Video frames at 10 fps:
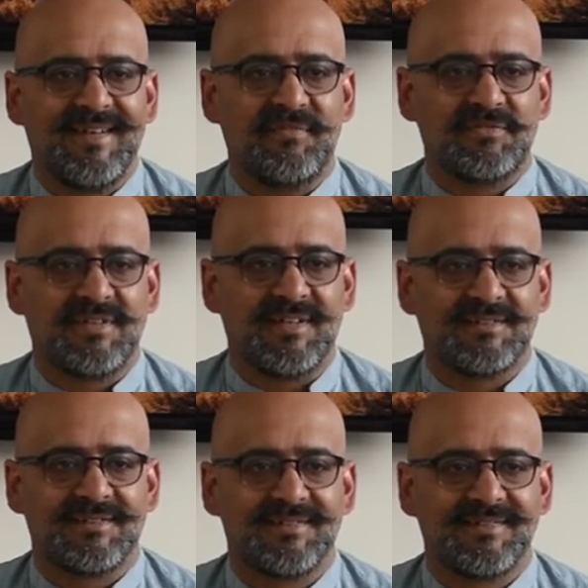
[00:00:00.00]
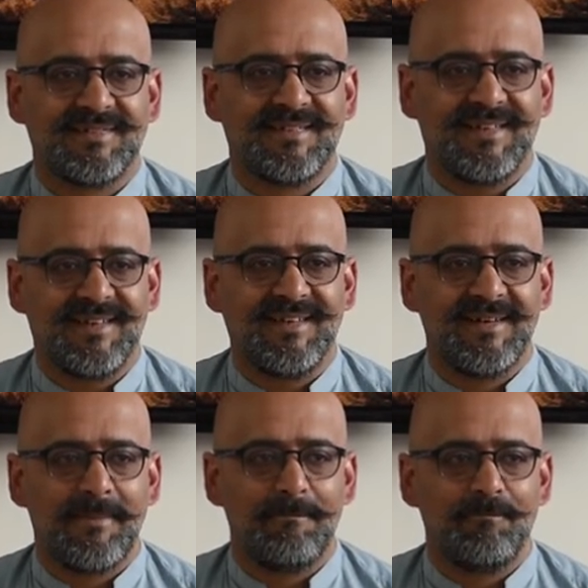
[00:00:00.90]
after that, yeah?
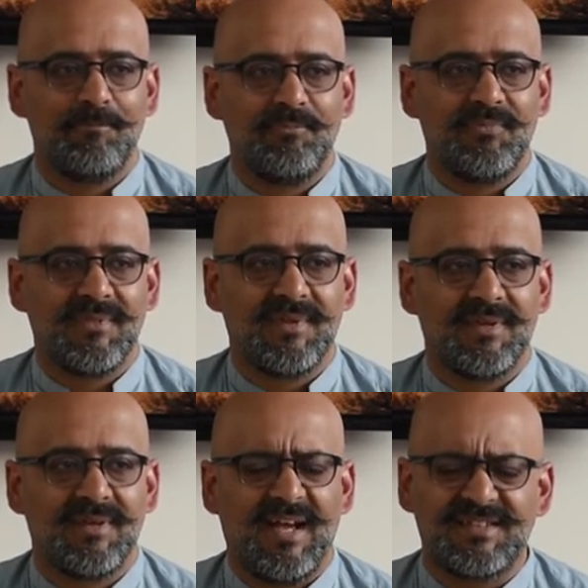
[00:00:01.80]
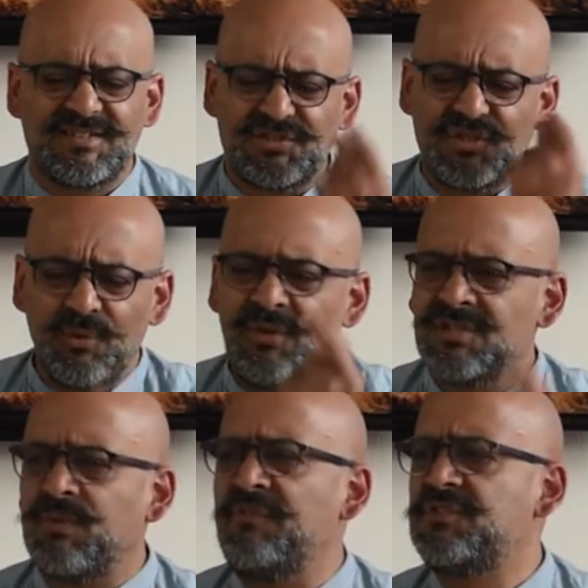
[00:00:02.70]
As soon
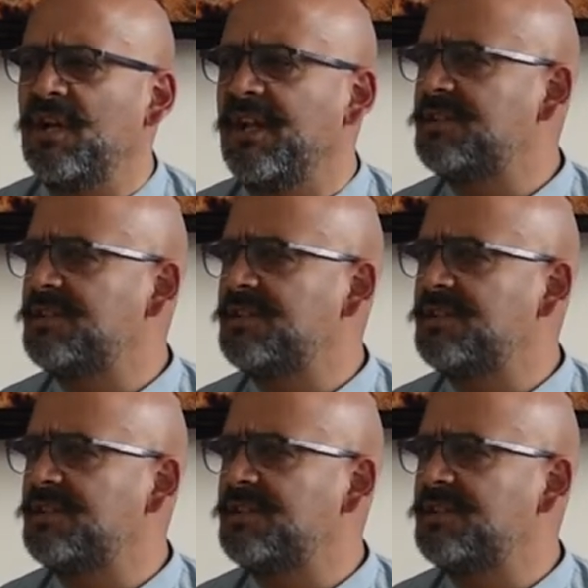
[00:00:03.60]
as we've done